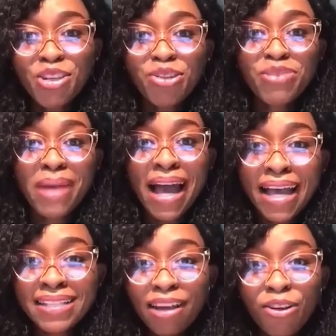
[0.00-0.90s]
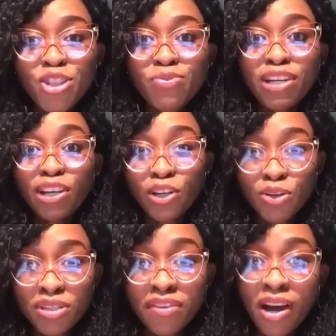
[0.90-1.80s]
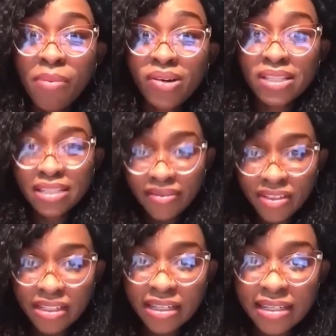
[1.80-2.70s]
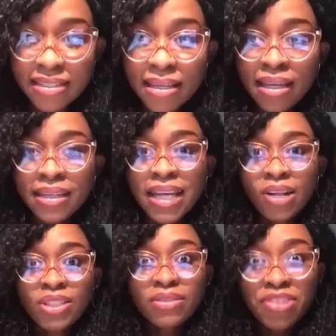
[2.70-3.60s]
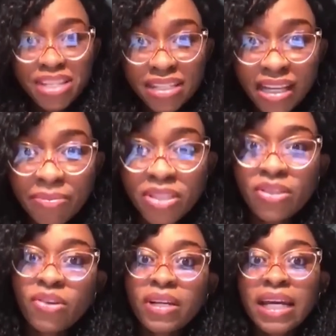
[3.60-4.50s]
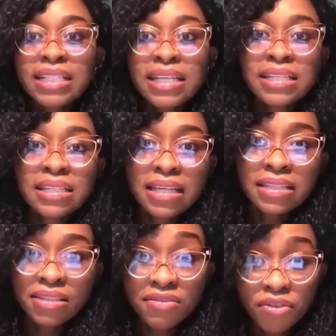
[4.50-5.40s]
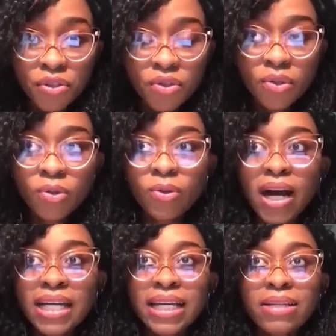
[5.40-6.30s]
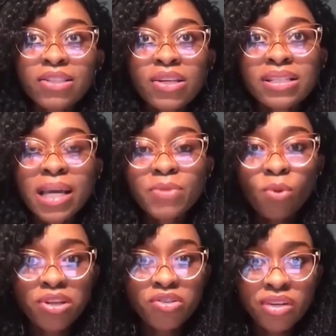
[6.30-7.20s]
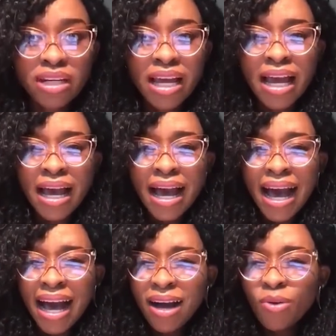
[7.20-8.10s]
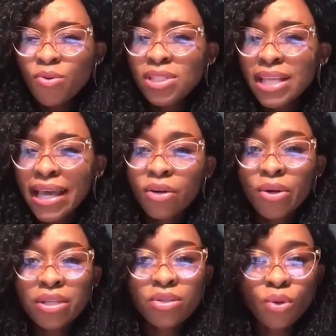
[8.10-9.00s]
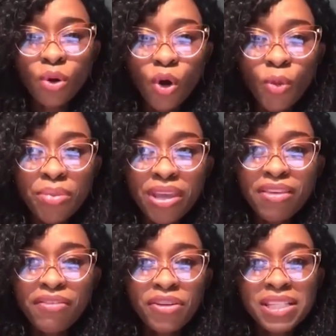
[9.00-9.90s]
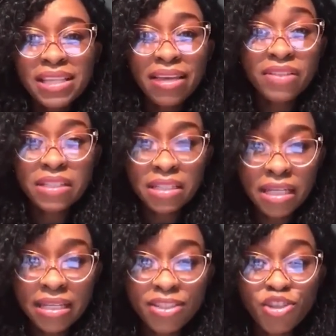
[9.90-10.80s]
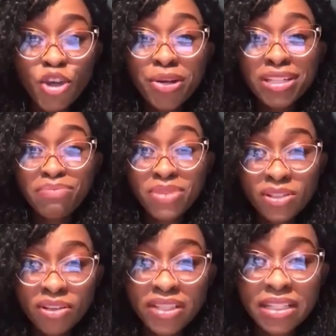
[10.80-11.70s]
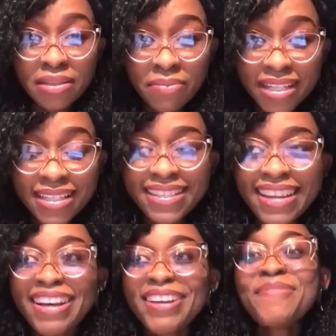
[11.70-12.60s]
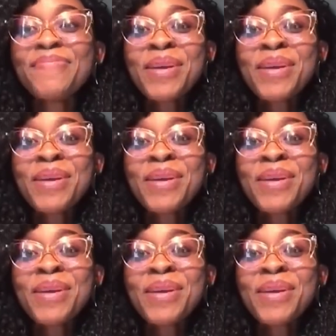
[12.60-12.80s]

the surgery, my eyes are going to be closed for about 7 days. Now, the reason I'm in the United States is for school. And I just kept wondering, how was I going to cope if for 7 days during the middle of a semester,